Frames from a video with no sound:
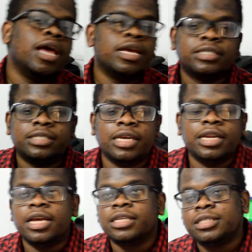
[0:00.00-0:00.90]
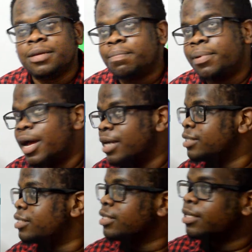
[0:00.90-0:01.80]
S10, S10
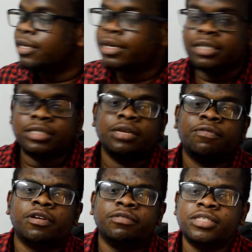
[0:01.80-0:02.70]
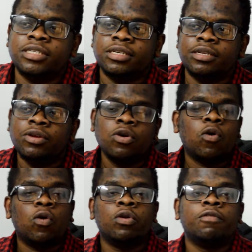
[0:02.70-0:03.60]
Plus, S10 5G,
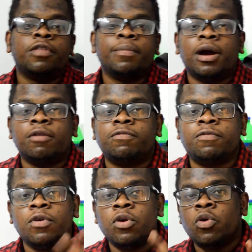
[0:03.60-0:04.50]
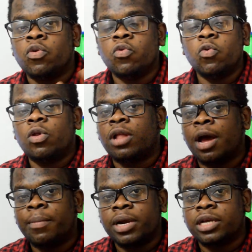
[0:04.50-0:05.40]
all of them have dual
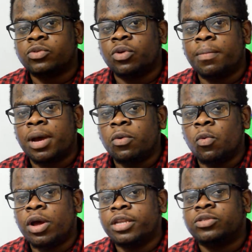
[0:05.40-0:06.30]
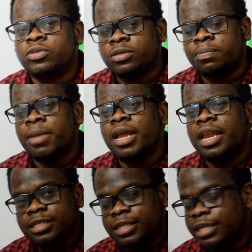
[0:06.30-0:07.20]
cameras, whereby one is mainly
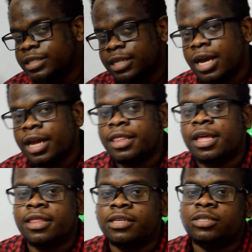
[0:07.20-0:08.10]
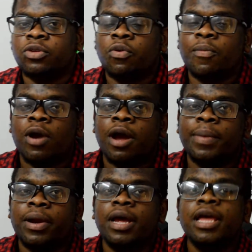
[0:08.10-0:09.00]
sensor and the other is the normal
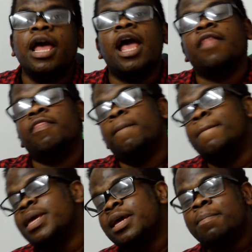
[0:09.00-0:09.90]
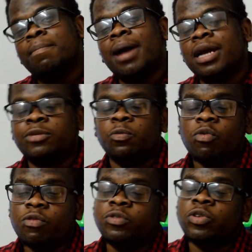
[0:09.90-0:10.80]
camera. Big bad
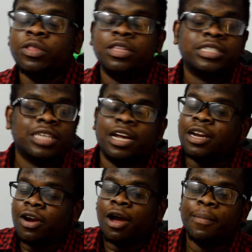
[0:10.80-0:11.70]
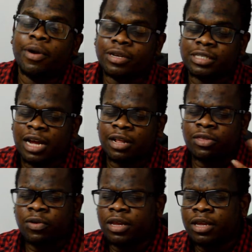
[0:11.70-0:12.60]
moves of the secondary cameras are
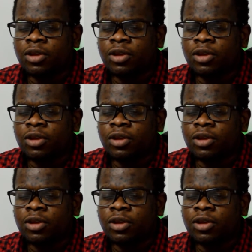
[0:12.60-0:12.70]
3.